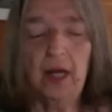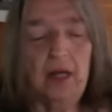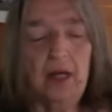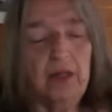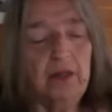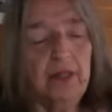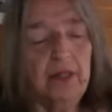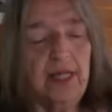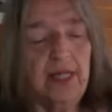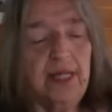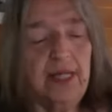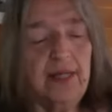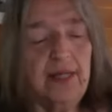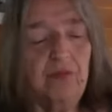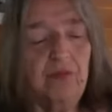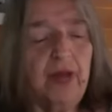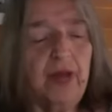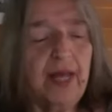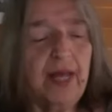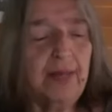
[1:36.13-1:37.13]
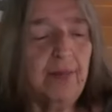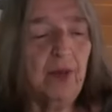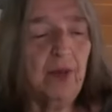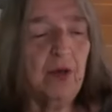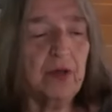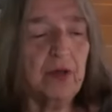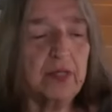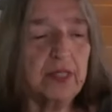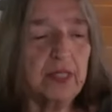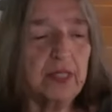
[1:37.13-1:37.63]
And the
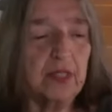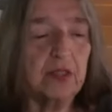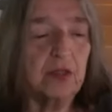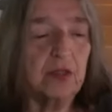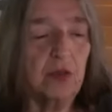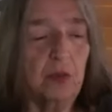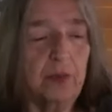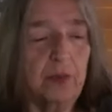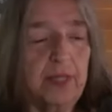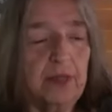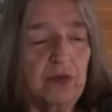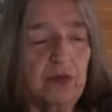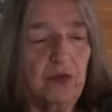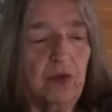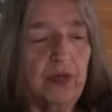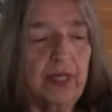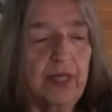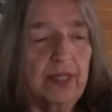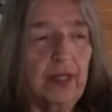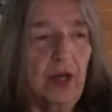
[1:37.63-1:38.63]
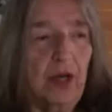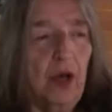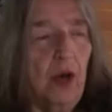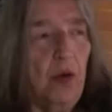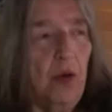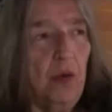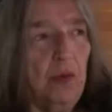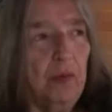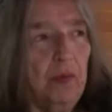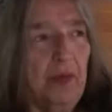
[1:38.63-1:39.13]
ringmaster saw me drawing, and the
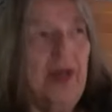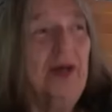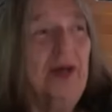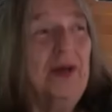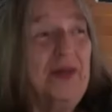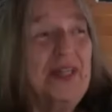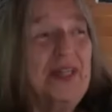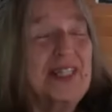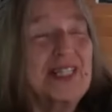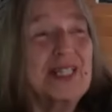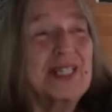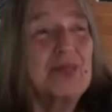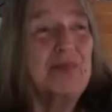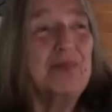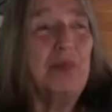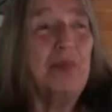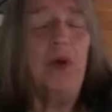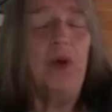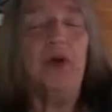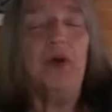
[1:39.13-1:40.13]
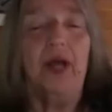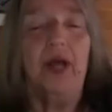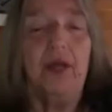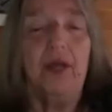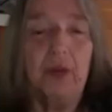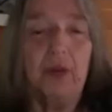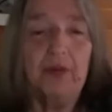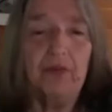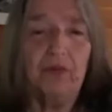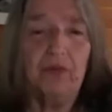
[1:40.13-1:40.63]
whole the
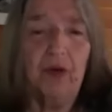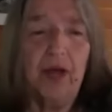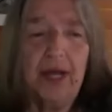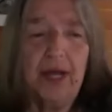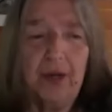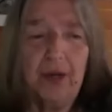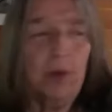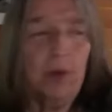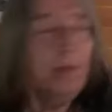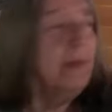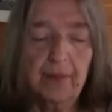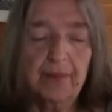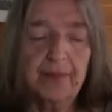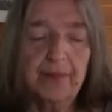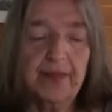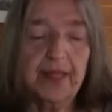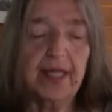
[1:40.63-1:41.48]
spotlight went right on me.